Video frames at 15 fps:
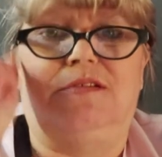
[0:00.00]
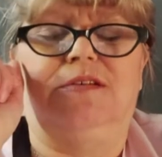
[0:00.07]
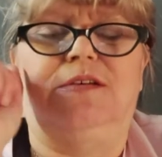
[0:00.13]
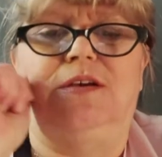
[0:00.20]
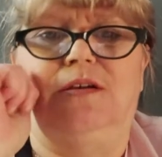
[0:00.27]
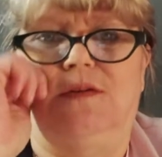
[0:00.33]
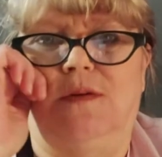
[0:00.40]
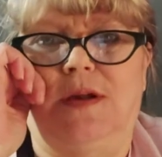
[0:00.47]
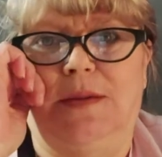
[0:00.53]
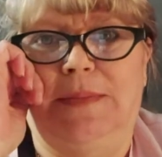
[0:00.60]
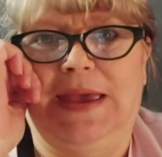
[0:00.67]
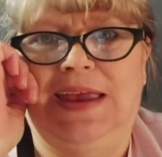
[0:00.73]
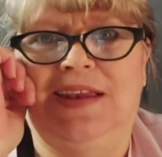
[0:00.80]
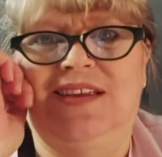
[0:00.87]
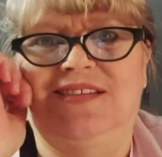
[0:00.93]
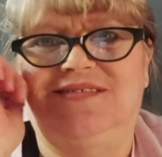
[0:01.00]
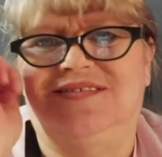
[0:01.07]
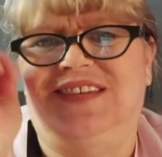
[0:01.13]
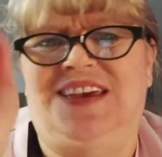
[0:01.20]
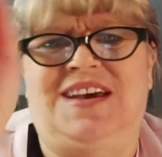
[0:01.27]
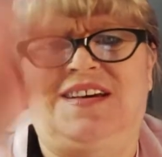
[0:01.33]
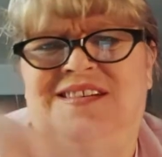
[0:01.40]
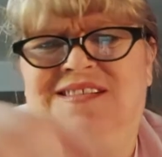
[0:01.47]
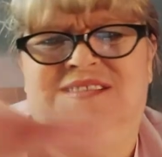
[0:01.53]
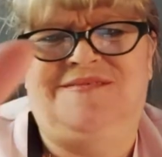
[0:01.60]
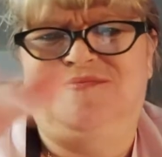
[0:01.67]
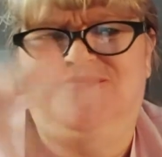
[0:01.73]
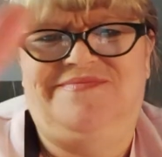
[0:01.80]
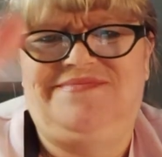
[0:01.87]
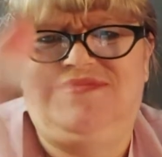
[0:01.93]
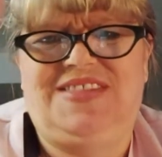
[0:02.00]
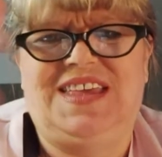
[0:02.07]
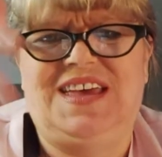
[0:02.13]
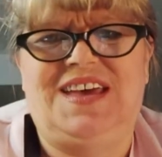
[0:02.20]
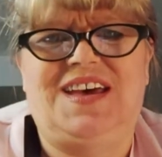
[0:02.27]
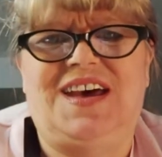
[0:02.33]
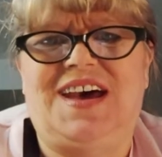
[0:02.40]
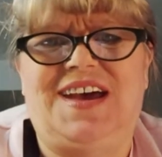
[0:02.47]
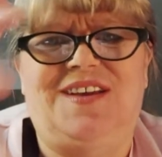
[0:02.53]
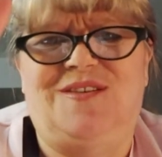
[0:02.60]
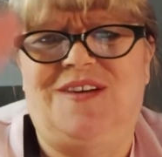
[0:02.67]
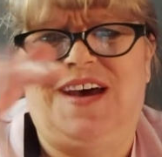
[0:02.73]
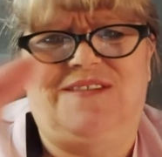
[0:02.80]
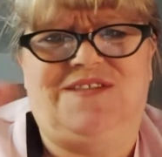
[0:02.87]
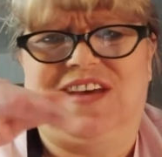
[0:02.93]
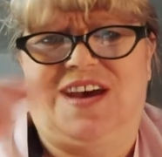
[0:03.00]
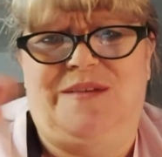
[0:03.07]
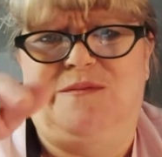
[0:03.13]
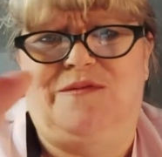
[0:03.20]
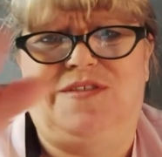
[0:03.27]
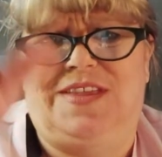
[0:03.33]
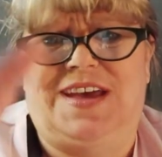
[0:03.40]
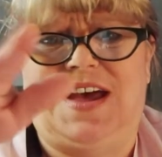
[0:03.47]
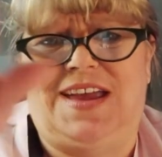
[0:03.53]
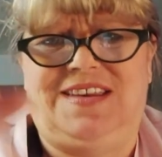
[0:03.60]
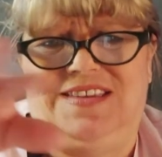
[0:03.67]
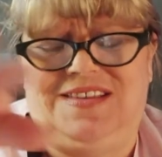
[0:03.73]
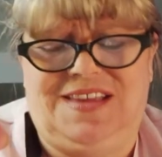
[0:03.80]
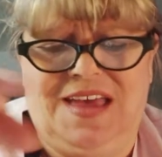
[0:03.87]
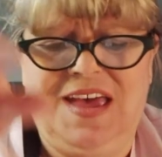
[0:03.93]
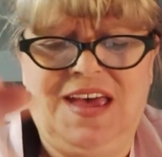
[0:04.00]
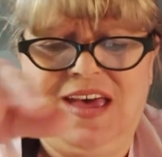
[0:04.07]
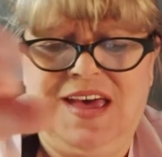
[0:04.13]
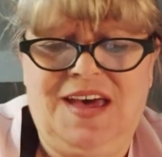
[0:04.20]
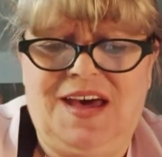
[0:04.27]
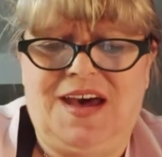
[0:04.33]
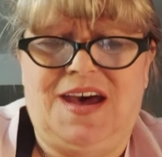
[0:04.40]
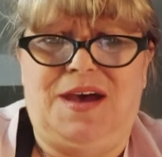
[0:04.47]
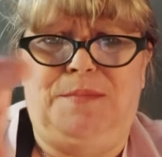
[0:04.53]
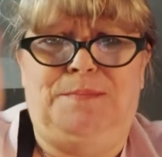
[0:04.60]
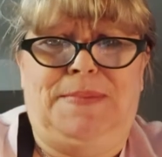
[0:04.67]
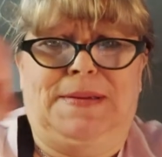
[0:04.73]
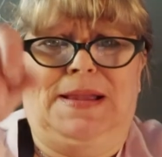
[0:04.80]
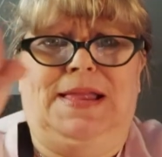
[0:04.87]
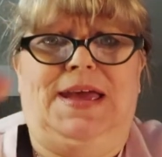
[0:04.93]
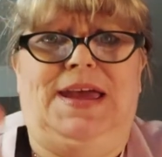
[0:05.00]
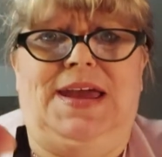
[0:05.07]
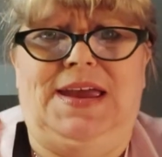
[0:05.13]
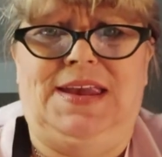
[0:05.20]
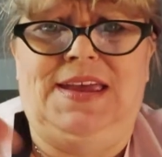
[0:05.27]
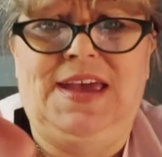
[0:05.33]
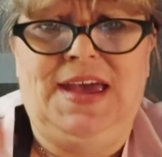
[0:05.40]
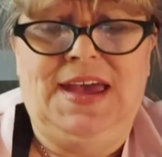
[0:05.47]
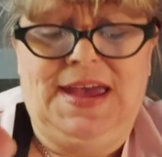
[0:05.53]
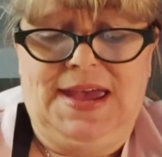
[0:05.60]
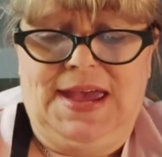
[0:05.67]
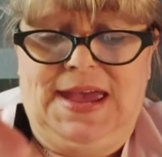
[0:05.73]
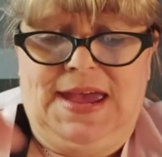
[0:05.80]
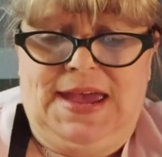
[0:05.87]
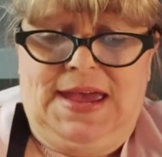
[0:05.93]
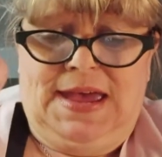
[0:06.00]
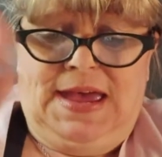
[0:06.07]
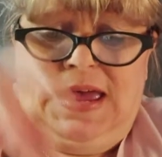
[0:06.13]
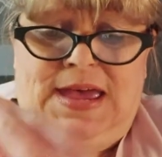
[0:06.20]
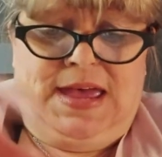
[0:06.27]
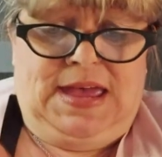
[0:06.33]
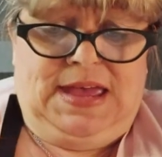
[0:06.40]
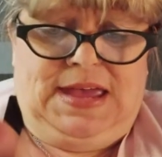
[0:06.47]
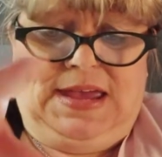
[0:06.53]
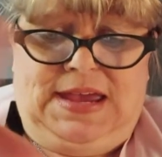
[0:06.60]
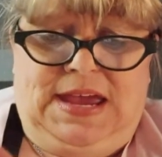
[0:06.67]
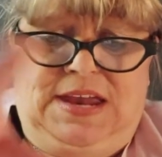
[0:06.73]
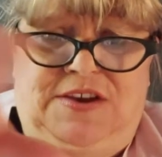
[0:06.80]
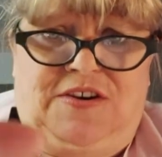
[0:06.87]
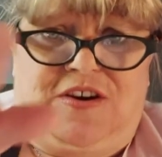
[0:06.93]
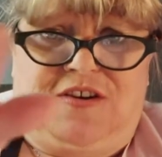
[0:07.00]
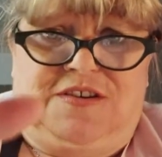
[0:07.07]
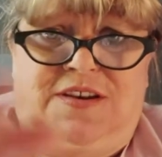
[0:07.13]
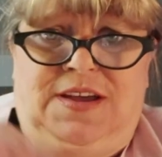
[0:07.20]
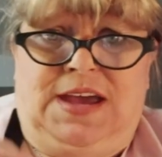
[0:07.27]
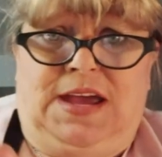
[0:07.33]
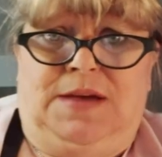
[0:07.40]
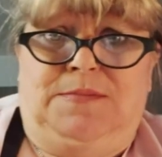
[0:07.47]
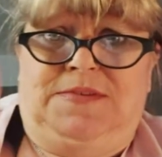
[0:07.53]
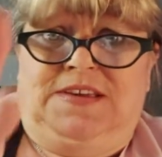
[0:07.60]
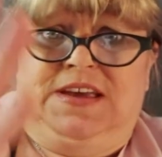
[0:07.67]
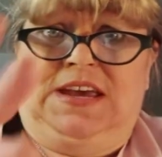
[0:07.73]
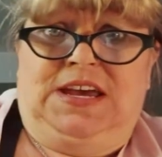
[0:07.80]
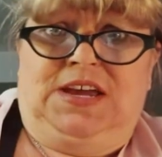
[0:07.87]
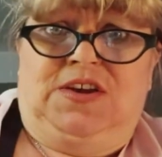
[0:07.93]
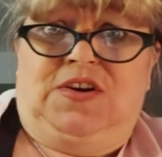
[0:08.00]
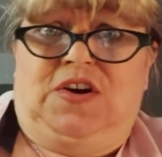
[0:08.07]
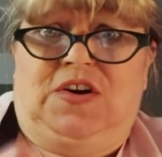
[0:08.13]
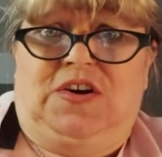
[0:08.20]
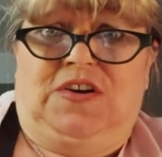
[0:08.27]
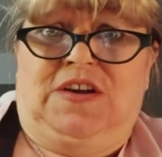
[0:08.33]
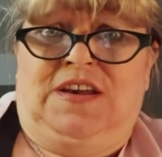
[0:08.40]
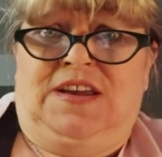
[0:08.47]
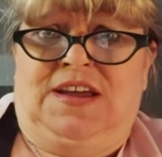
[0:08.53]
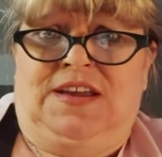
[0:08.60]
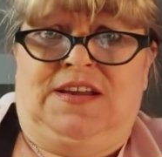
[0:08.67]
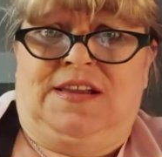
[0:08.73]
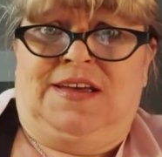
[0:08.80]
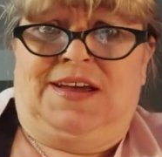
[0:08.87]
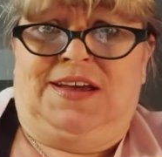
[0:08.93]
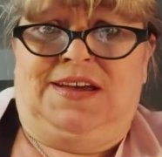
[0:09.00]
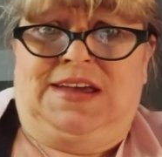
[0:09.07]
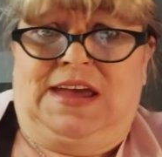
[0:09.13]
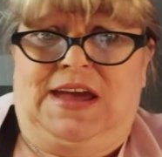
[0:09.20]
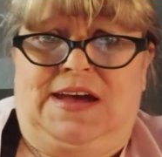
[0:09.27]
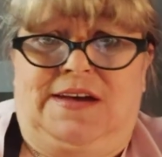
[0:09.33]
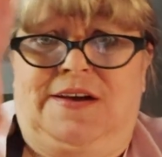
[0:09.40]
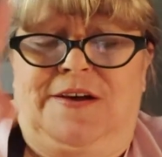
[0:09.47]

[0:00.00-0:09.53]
You know what I mean? Yeah. I don't have time for that. I played kindergarten games in kindergarten and yeah.